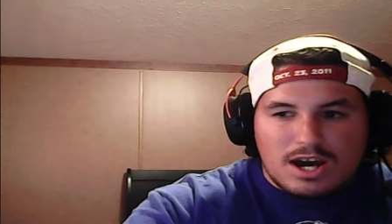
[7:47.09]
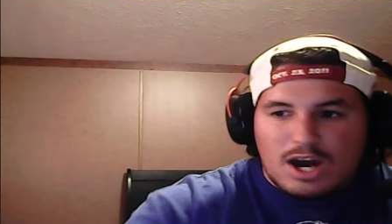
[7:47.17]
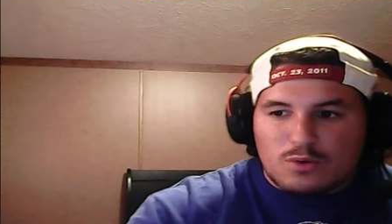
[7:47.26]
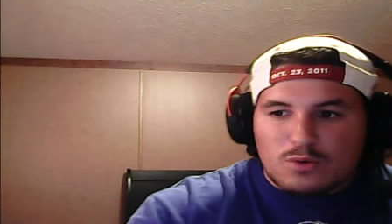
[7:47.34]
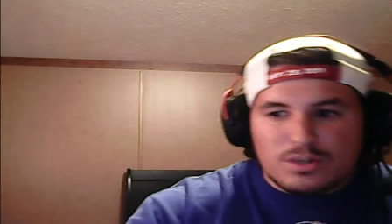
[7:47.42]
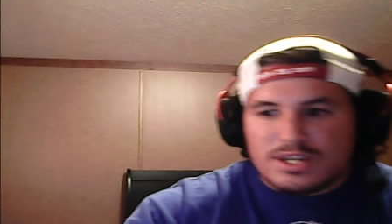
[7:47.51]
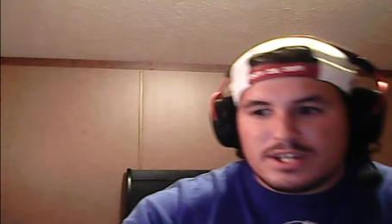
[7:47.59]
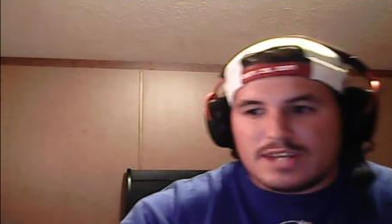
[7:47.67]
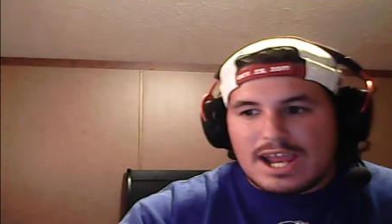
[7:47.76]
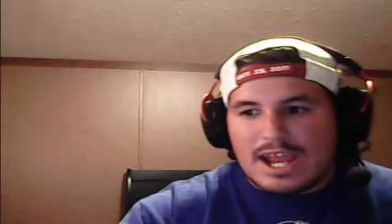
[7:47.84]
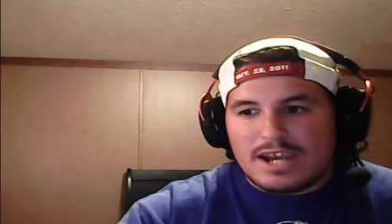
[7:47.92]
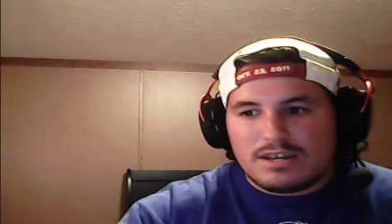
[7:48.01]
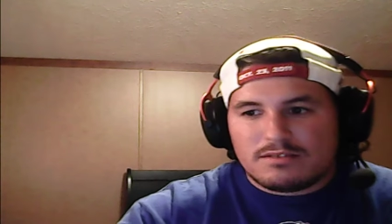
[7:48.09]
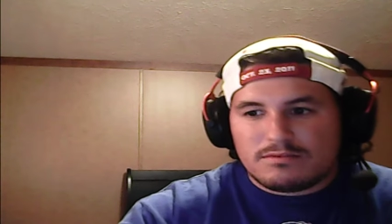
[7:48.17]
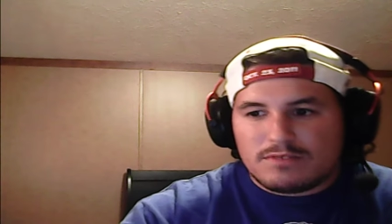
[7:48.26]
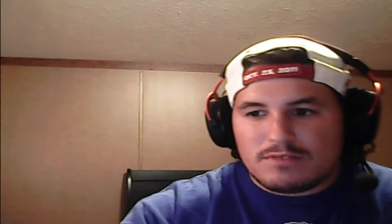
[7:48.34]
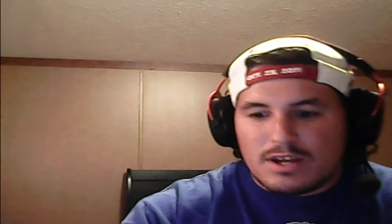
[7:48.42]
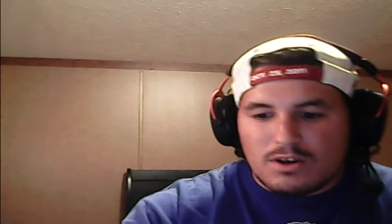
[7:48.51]
I really didn't hate it
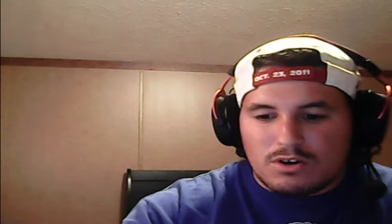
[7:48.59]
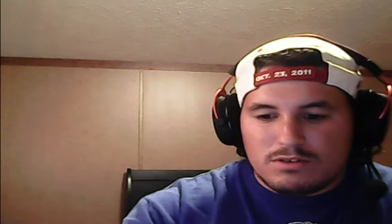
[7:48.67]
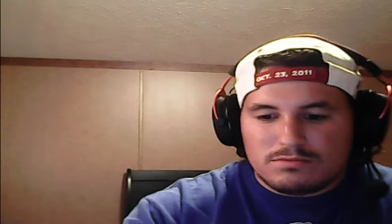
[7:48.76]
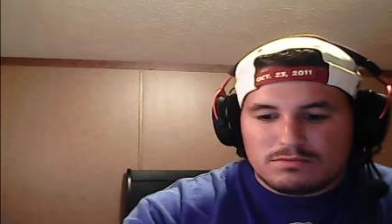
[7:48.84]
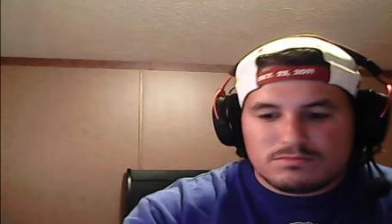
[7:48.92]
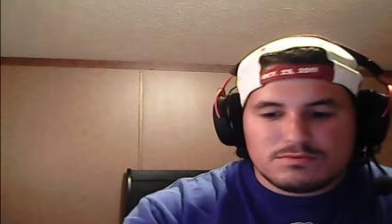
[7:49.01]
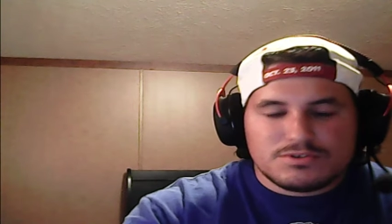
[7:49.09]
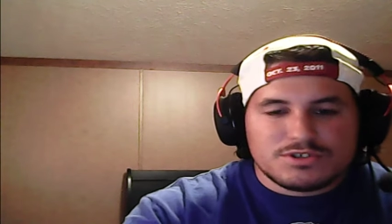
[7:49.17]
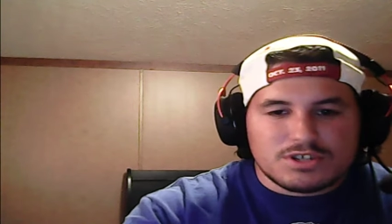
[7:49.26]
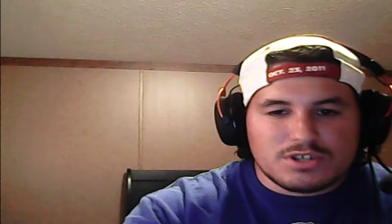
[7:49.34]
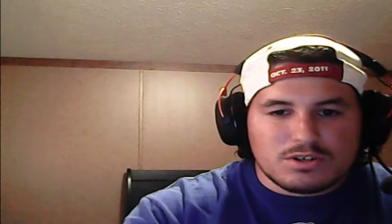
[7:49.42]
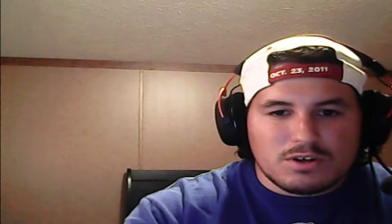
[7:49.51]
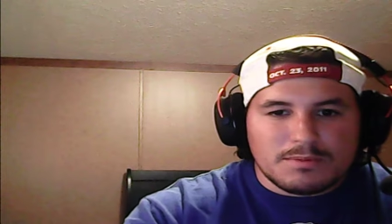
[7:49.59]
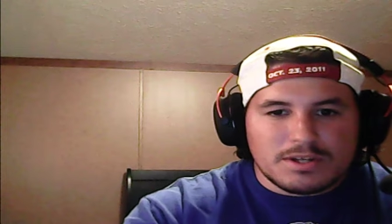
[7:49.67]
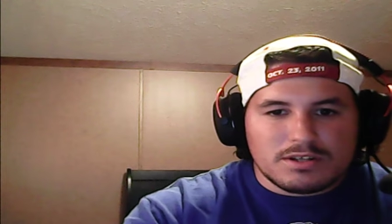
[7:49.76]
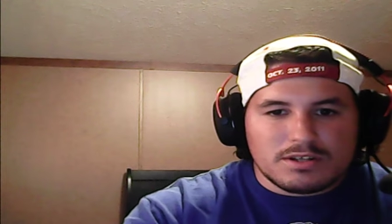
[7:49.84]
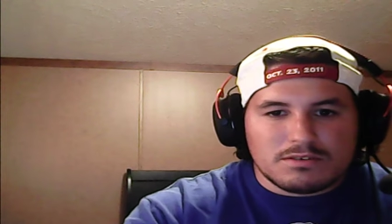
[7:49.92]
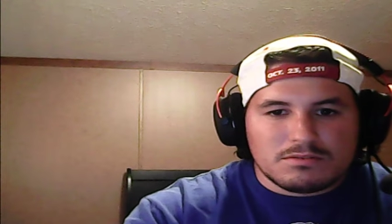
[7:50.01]
at all. So, I
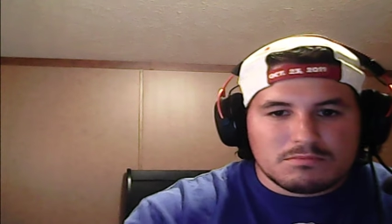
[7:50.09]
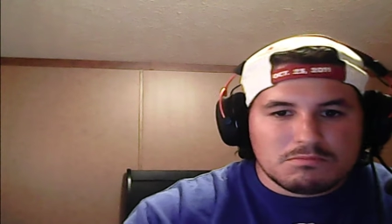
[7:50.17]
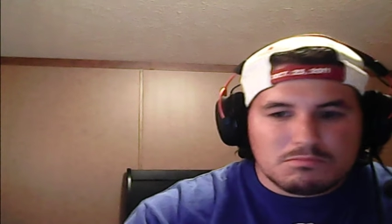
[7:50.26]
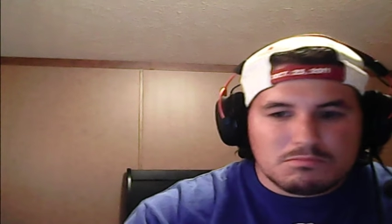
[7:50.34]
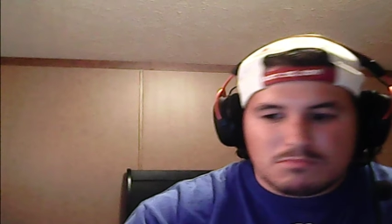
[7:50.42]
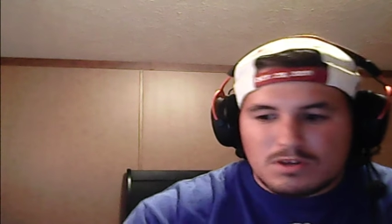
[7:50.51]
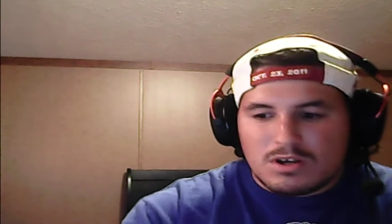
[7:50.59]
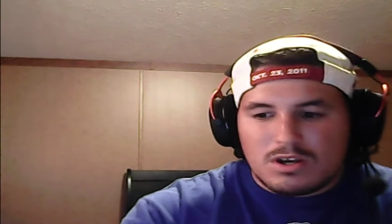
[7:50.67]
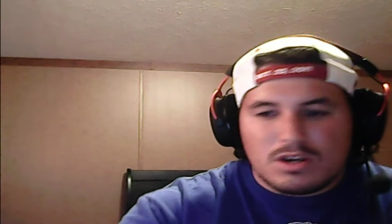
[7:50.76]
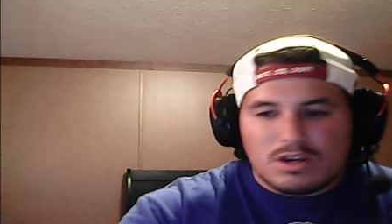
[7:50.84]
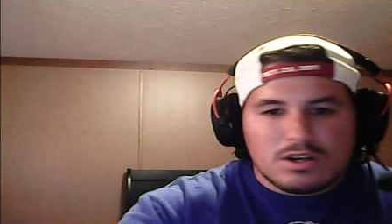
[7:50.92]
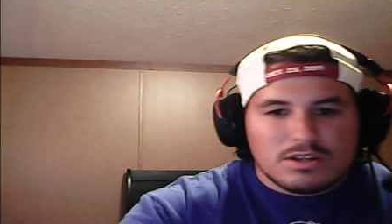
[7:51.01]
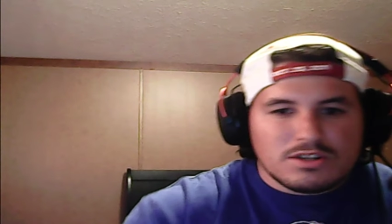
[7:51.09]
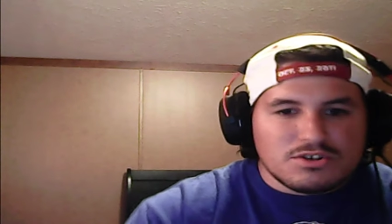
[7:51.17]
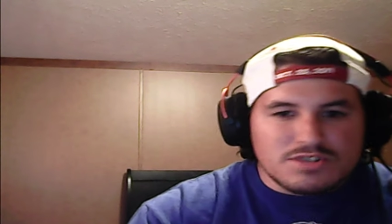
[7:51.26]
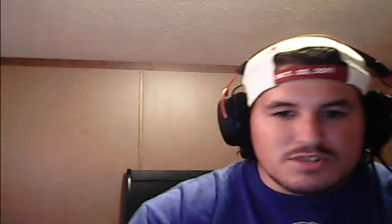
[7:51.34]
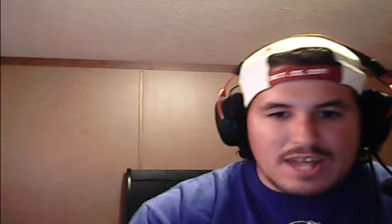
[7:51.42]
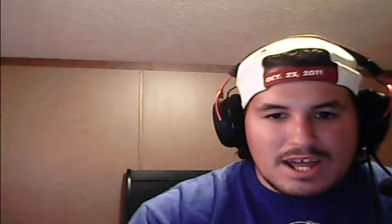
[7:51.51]
mean,
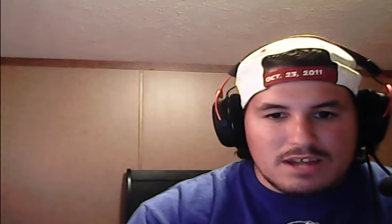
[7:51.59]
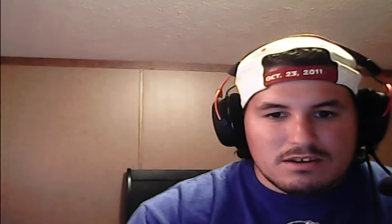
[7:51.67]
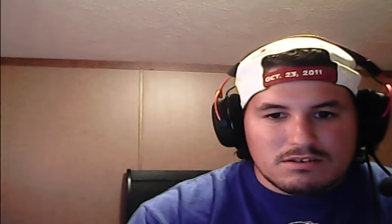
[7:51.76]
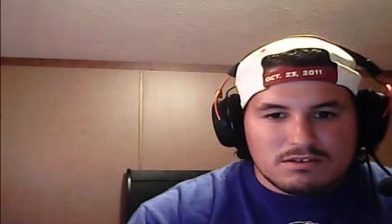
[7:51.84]
there's that.